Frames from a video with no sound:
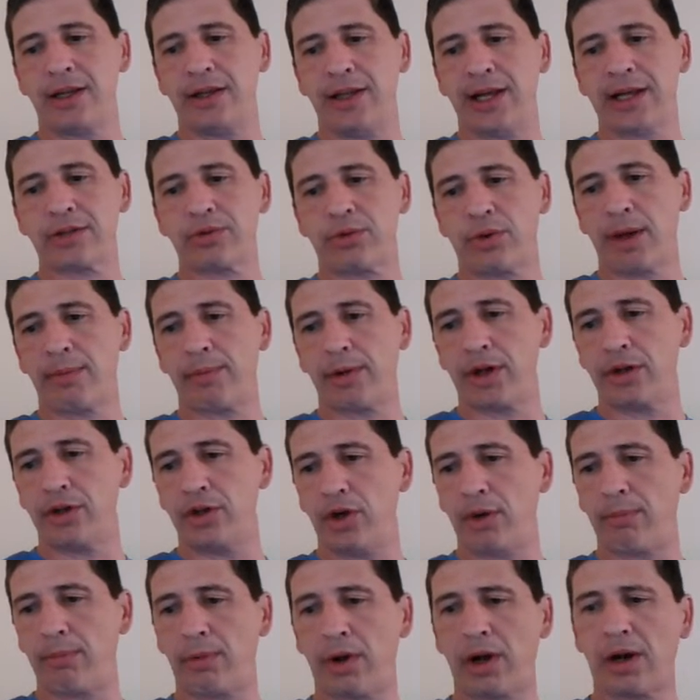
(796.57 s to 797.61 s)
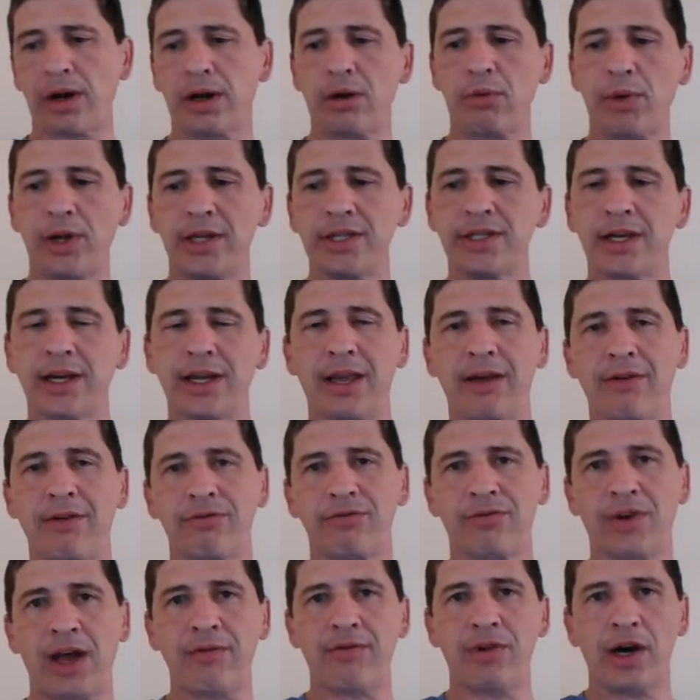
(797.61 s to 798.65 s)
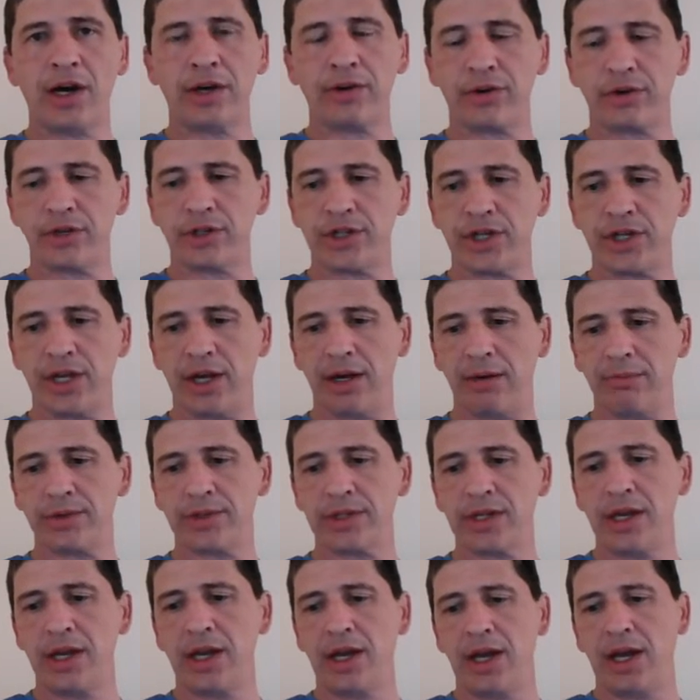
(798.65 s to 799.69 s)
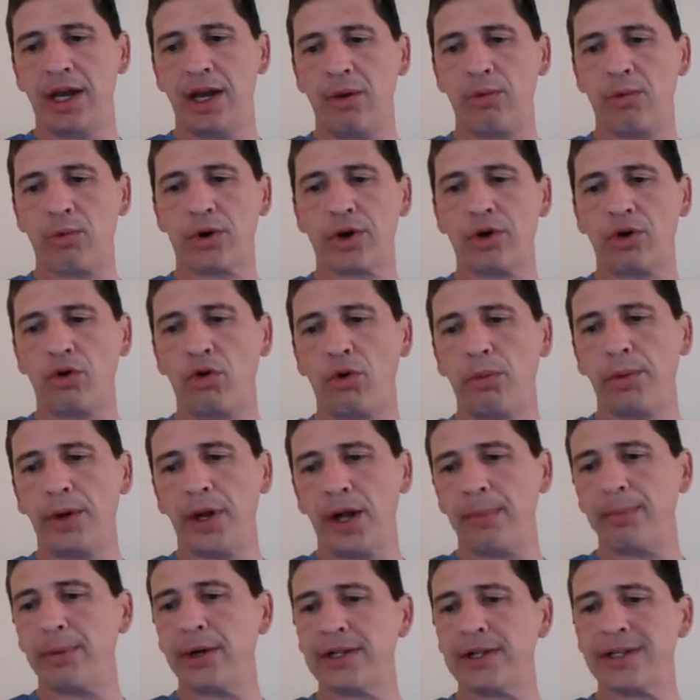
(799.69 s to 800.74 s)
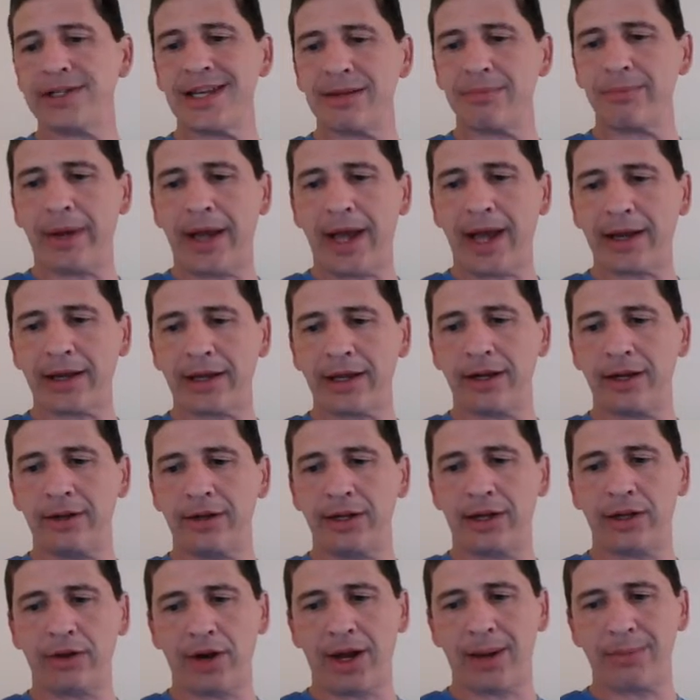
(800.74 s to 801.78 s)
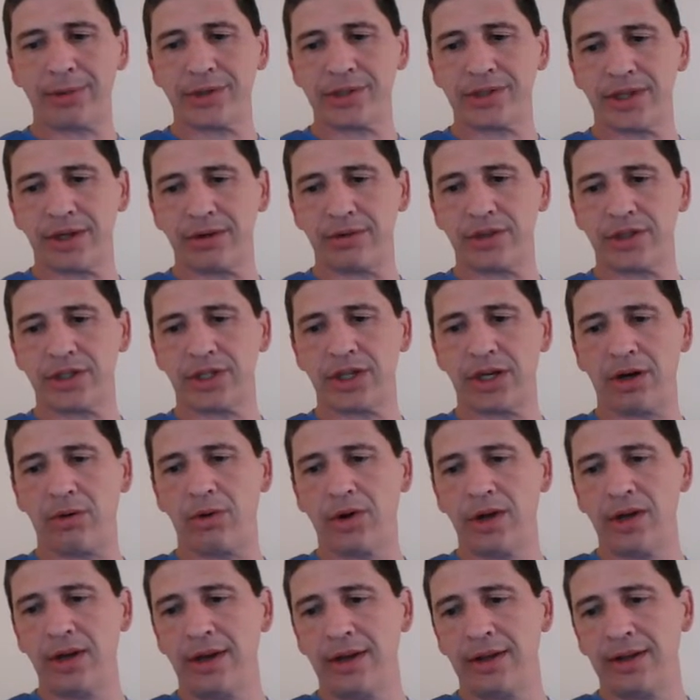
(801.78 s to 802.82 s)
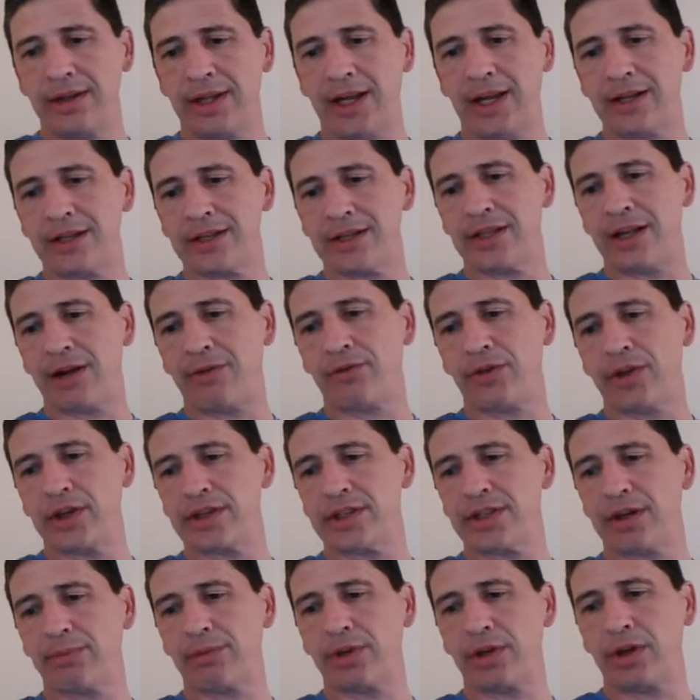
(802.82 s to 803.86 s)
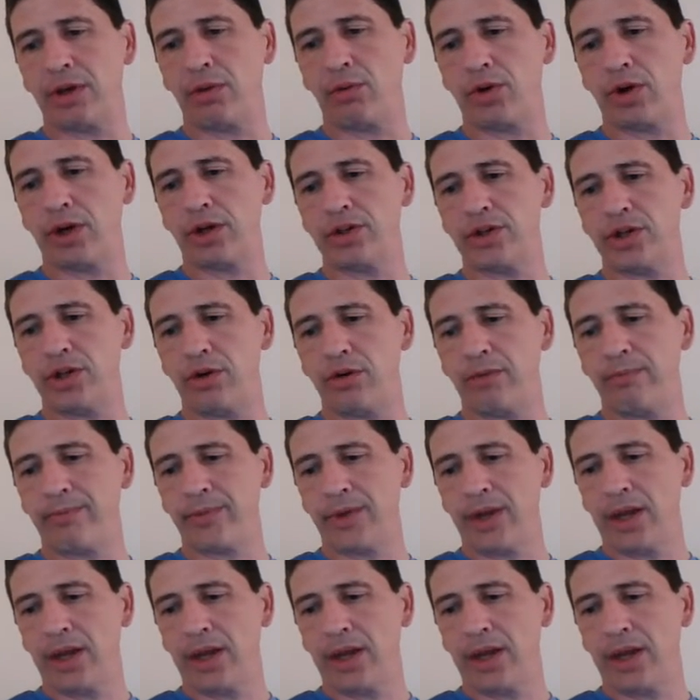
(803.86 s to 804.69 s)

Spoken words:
And that's what I'm going to do. I'm probably going to wait till I get 500 gems, and we're going to open up a 10 pack in another episode. So that is definitely something you want to do.